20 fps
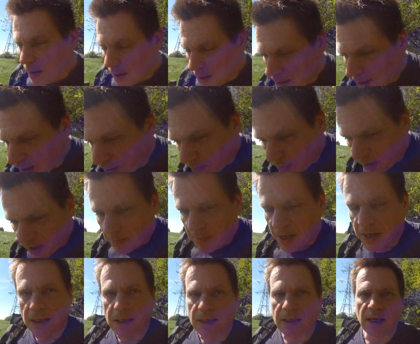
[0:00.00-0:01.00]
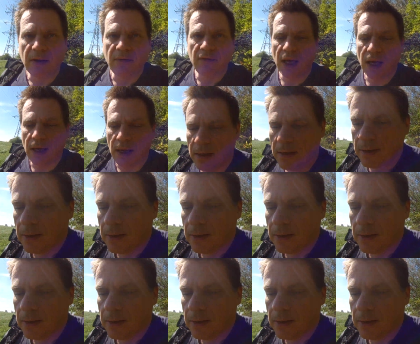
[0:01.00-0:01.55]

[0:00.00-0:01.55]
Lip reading: another bit of money saved there.